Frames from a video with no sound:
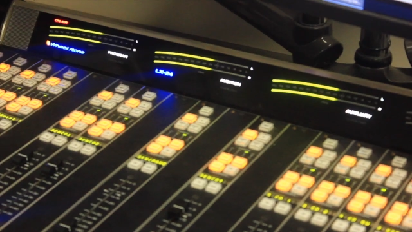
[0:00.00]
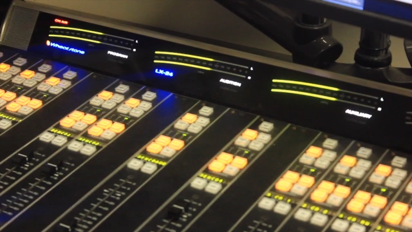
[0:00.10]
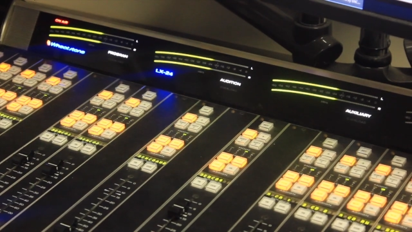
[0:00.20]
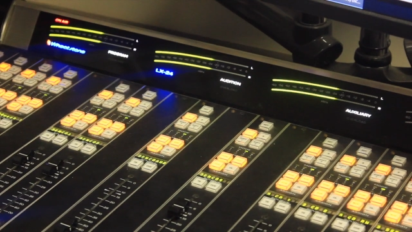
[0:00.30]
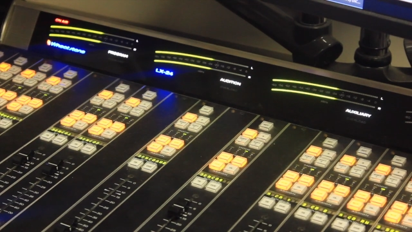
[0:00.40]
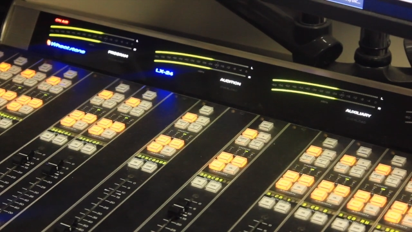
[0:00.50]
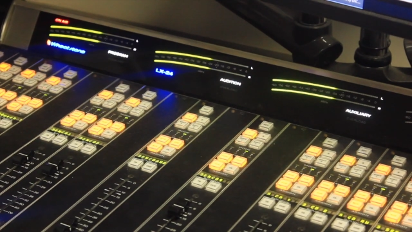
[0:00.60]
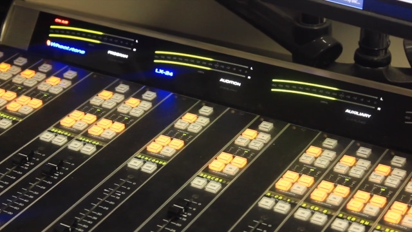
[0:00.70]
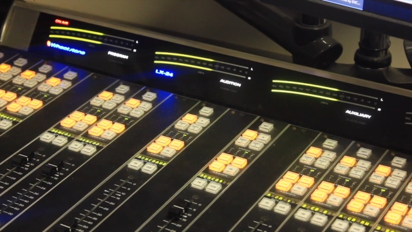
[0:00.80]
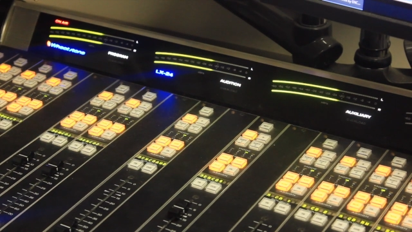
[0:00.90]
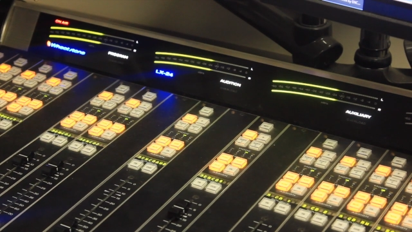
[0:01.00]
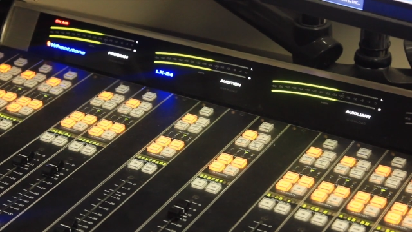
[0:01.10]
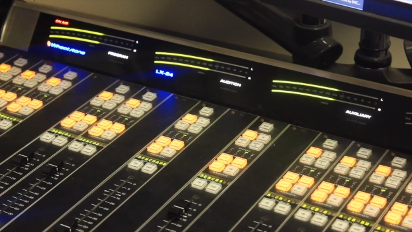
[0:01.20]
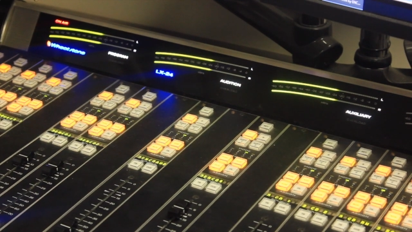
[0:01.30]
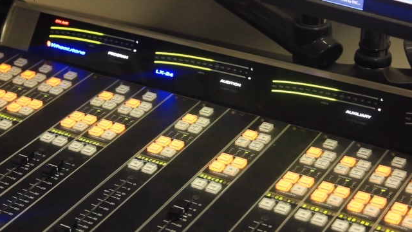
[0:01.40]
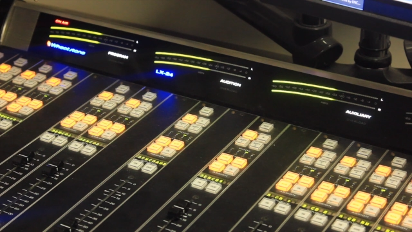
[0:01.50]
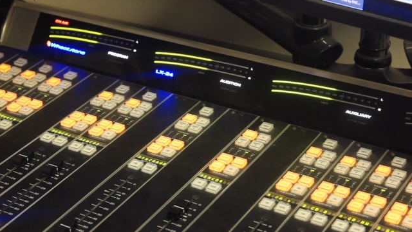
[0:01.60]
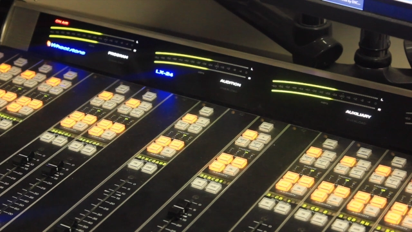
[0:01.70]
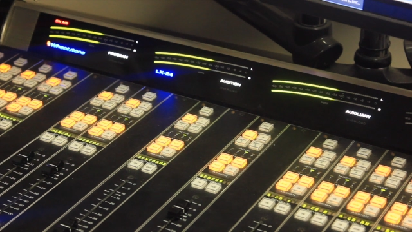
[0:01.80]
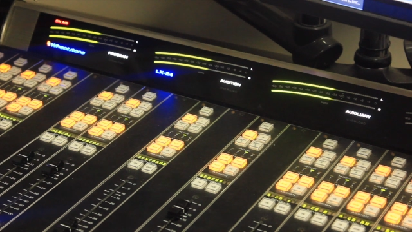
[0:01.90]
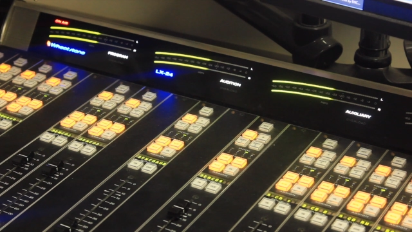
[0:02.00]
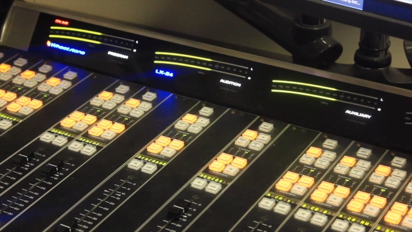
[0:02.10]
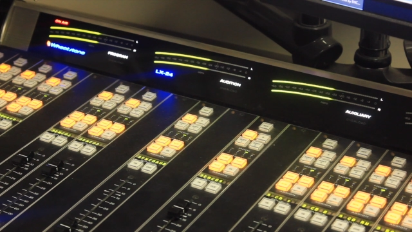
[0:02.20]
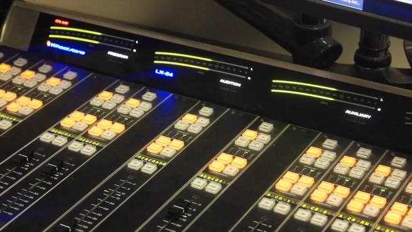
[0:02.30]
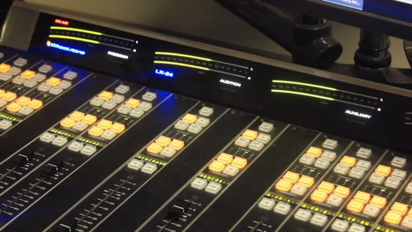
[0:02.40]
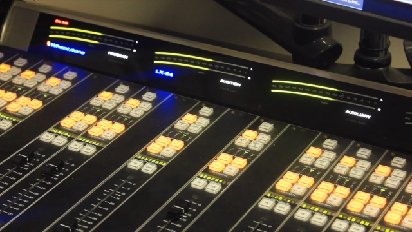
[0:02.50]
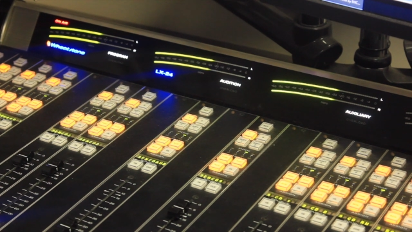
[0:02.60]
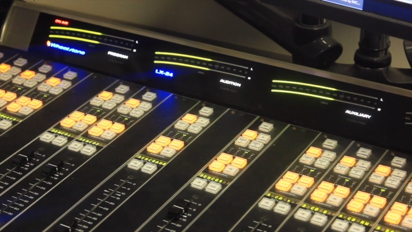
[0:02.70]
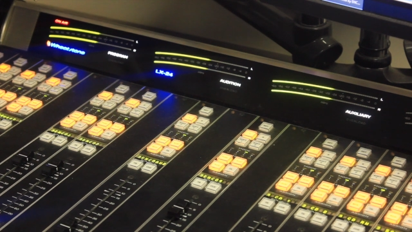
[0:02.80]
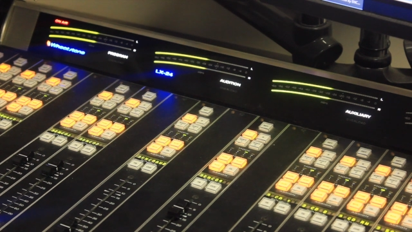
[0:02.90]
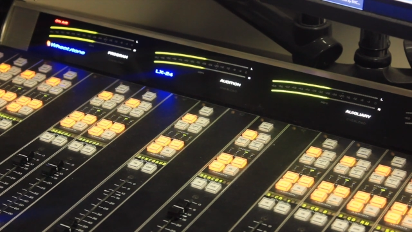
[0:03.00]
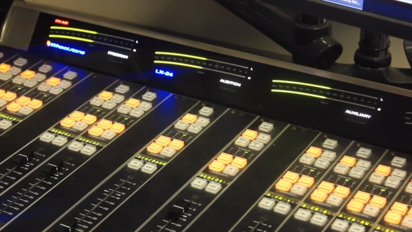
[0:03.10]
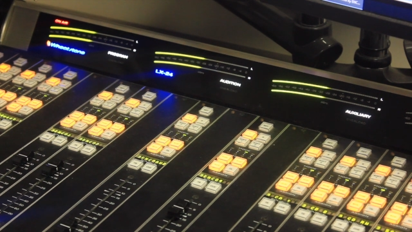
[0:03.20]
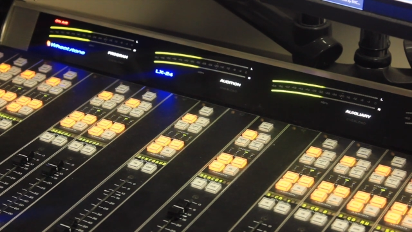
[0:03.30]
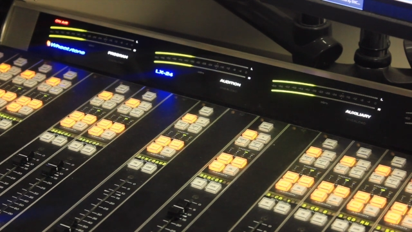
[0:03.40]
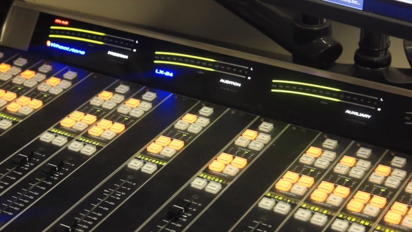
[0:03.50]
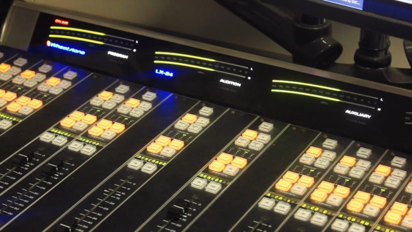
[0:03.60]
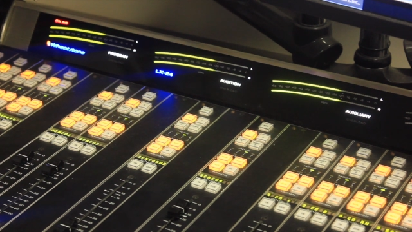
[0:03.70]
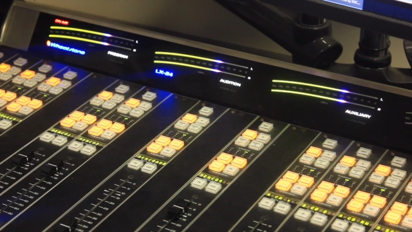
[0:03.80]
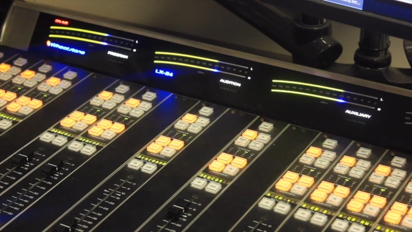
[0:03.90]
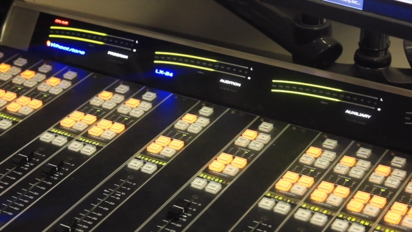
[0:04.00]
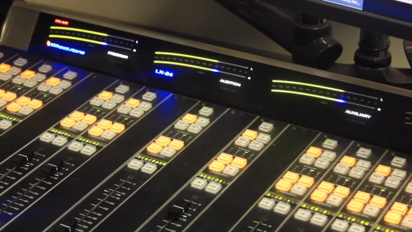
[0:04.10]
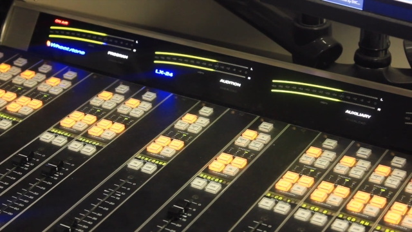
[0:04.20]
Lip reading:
(no speaker visible)